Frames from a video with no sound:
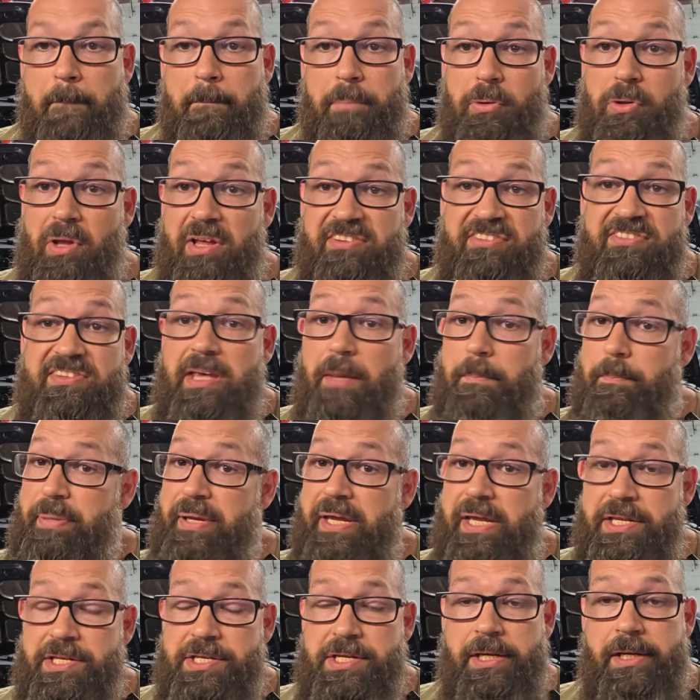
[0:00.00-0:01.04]
plus the
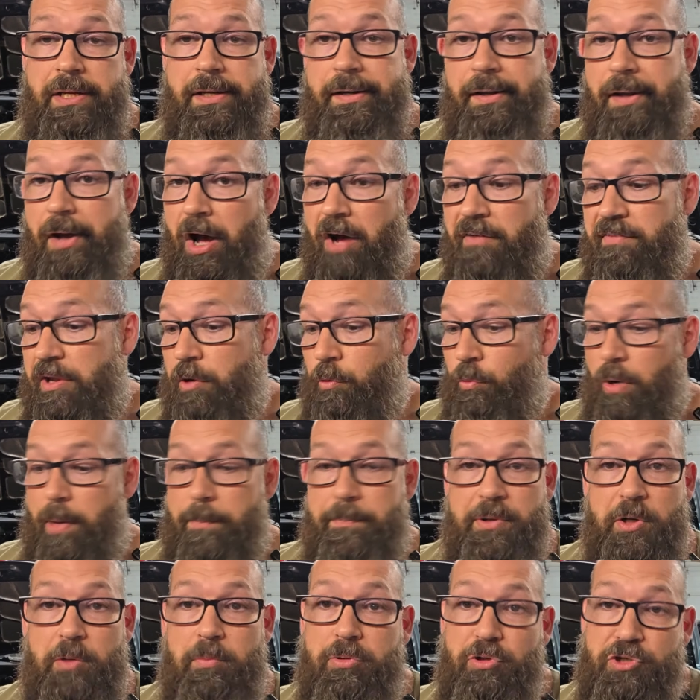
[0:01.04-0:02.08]
opinion of a
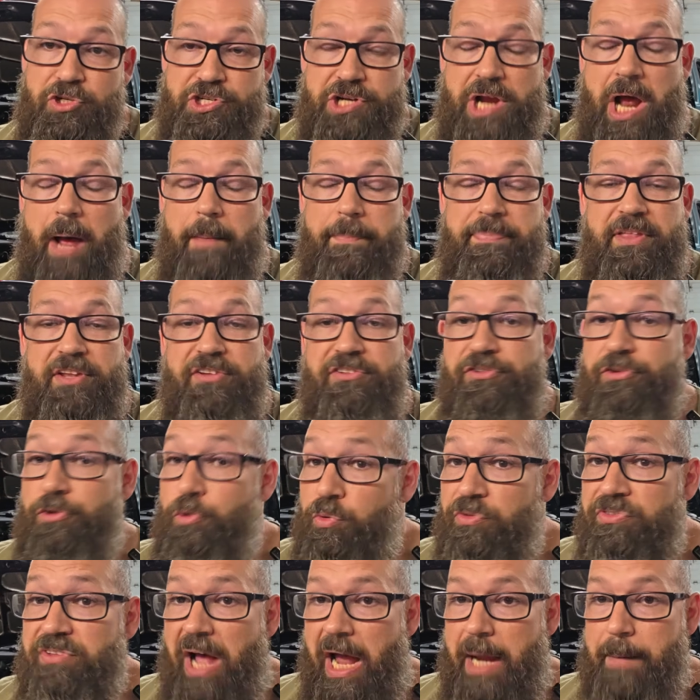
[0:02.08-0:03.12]
reputable shop that's
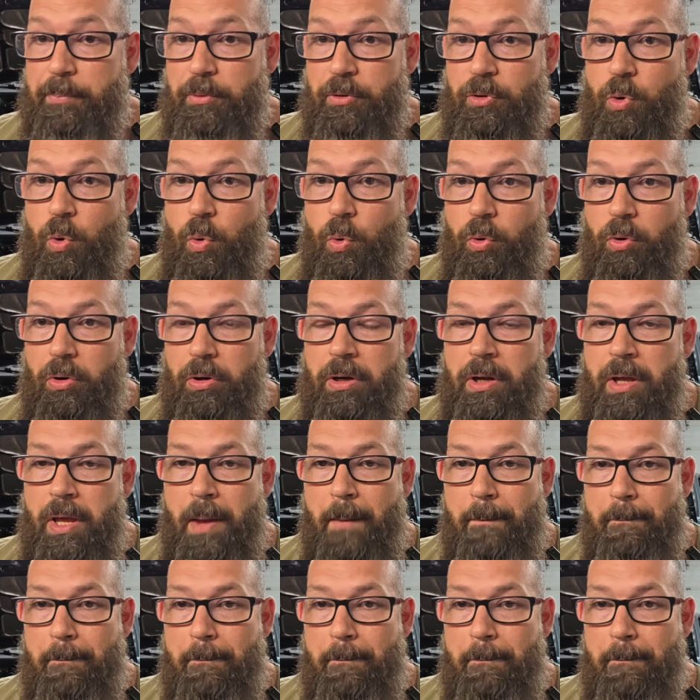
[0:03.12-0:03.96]
used the Hypercore.